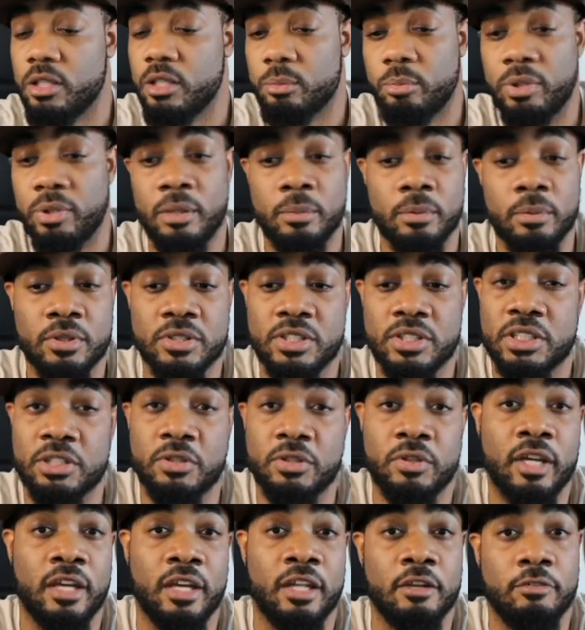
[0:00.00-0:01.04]
people are still
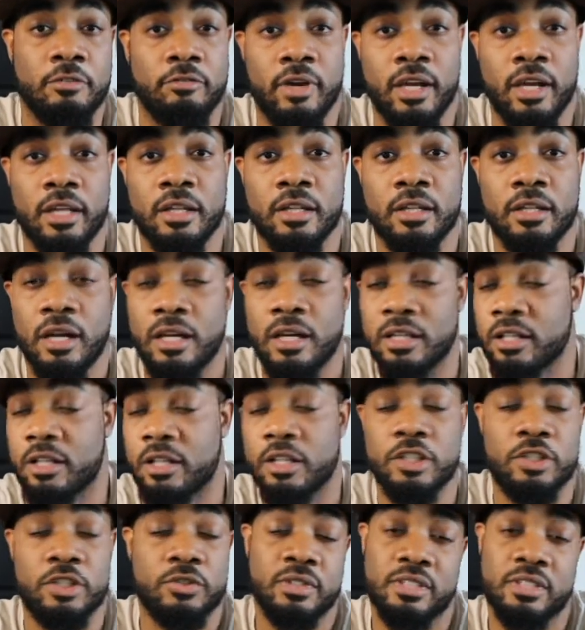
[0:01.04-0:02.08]
getting affected. Other
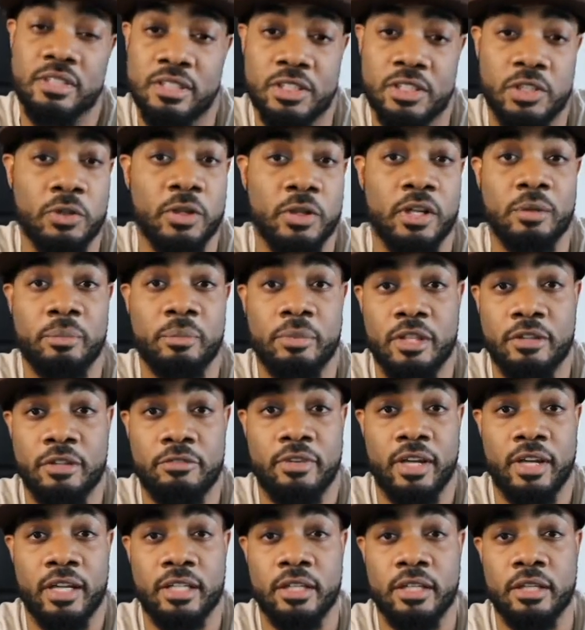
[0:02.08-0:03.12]
countries are still going to be
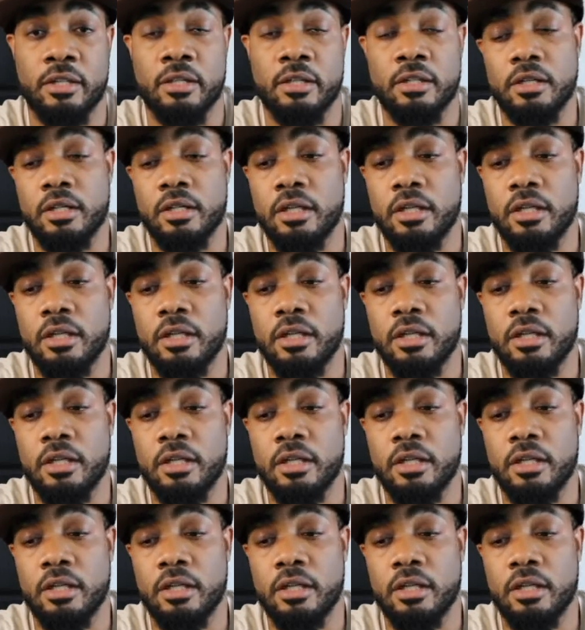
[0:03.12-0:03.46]
affected,